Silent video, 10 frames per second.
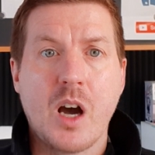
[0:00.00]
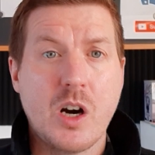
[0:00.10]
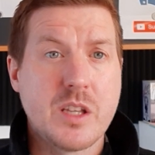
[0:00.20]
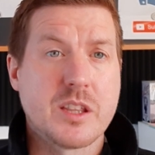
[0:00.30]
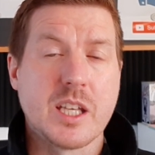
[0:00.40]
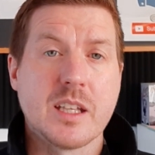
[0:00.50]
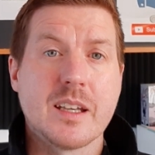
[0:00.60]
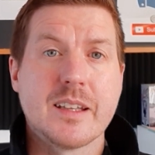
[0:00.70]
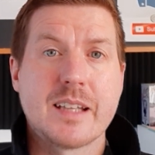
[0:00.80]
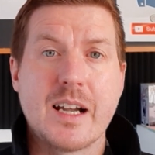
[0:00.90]
I think
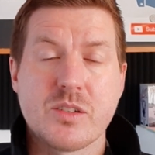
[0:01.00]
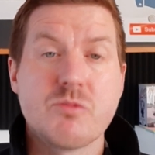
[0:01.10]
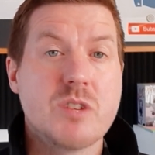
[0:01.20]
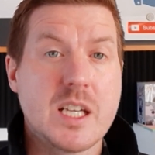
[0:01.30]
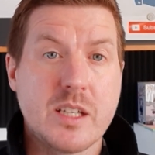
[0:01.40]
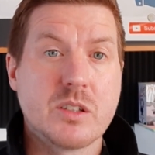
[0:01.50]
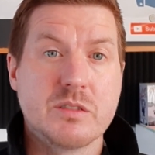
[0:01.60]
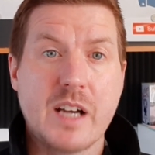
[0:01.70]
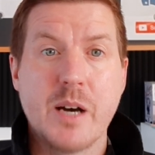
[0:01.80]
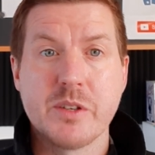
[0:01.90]
that's really good
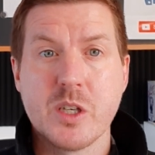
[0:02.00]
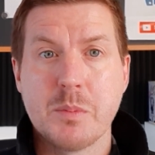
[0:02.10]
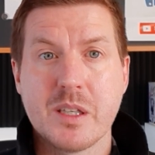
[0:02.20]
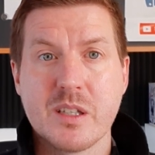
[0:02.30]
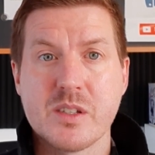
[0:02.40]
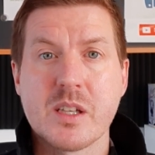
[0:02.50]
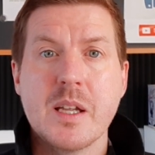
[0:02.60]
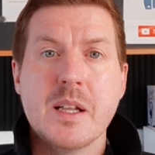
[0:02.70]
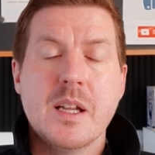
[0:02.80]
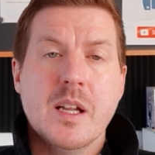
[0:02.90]
value, because
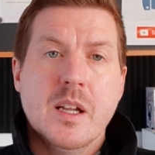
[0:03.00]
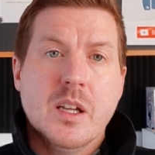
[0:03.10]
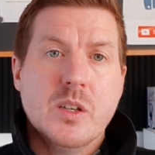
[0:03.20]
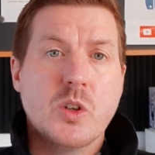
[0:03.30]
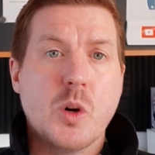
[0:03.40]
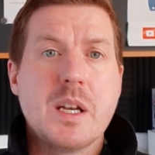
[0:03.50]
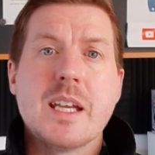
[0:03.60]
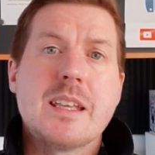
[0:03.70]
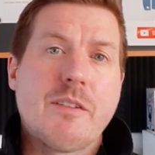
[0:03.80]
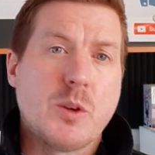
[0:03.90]

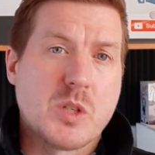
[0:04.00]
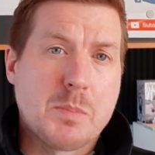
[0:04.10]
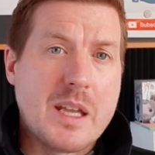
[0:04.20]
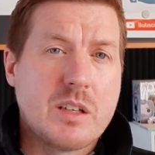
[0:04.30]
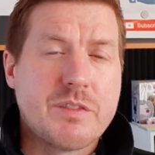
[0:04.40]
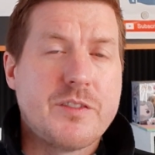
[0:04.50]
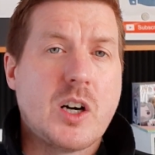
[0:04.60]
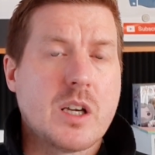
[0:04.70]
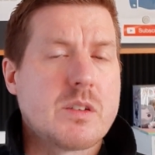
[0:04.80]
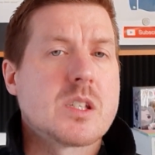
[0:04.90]
normally if you were spending
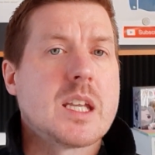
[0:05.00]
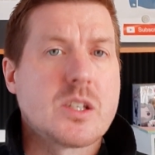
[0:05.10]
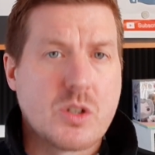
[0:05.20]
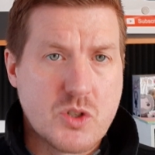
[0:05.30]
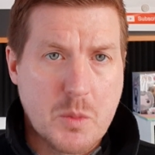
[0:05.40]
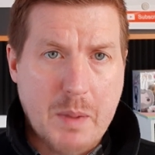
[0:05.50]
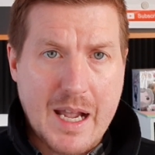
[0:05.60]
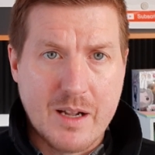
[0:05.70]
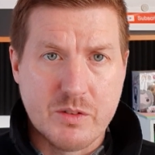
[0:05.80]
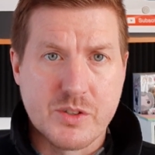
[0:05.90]

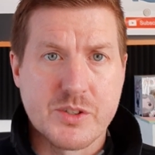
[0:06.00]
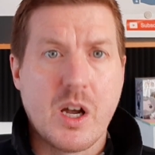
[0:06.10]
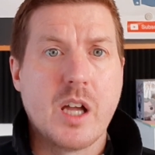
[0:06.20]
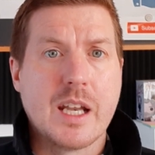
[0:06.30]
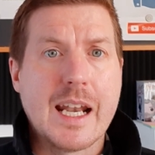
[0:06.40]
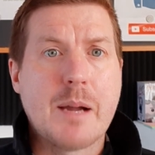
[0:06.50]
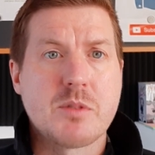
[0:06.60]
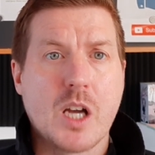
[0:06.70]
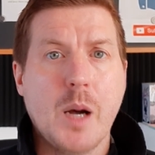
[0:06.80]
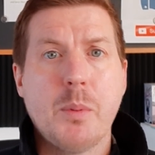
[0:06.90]
£500-600 on a
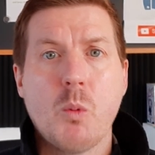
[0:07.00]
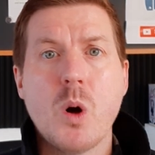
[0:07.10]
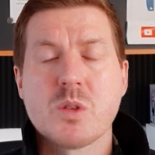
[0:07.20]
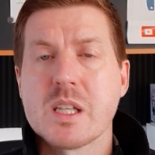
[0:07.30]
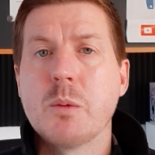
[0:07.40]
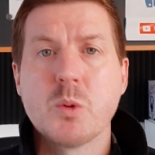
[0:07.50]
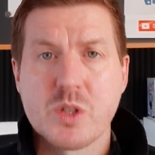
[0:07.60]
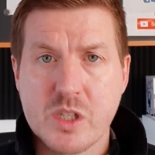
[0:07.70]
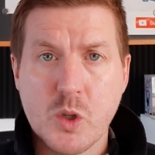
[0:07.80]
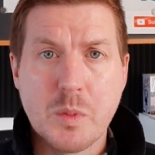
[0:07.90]
laptop, whilst that will
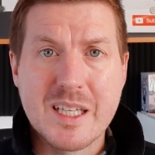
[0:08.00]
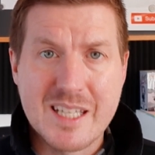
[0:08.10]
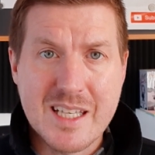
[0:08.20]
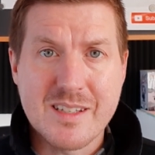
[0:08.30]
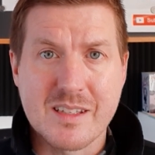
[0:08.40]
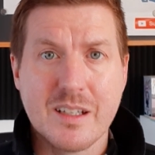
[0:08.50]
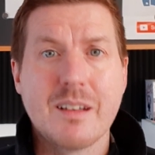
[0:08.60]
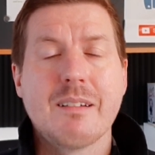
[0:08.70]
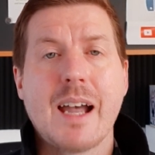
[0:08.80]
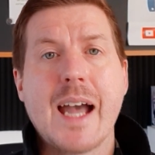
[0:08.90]
still be
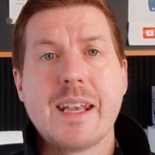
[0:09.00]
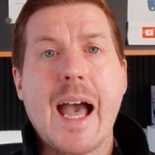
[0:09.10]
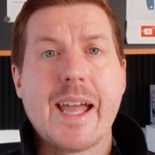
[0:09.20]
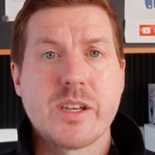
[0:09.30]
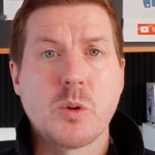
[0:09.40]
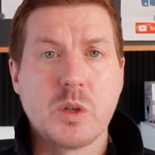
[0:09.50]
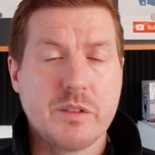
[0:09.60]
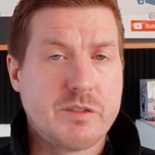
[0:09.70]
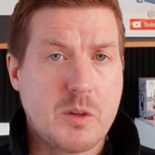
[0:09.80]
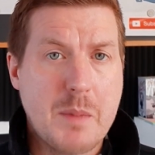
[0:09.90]
decent and
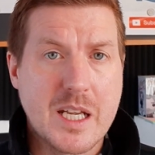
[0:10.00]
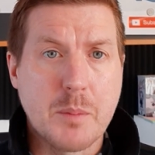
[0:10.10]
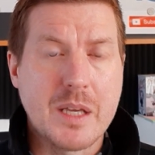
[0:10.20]
adequate for many